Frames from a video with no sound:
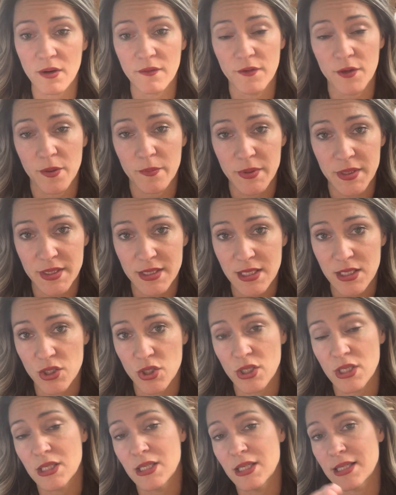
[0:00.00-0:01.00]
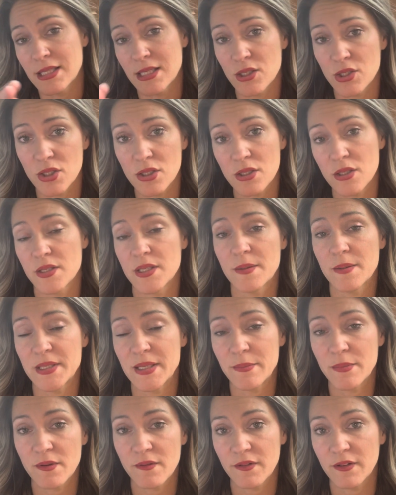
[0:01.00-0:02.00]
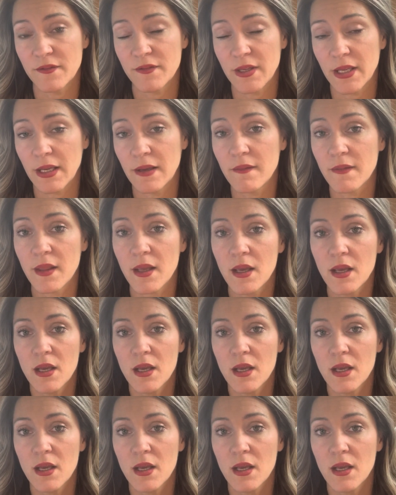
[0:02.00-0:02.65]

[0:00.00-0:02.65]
For your business, you get an extension to September 15th.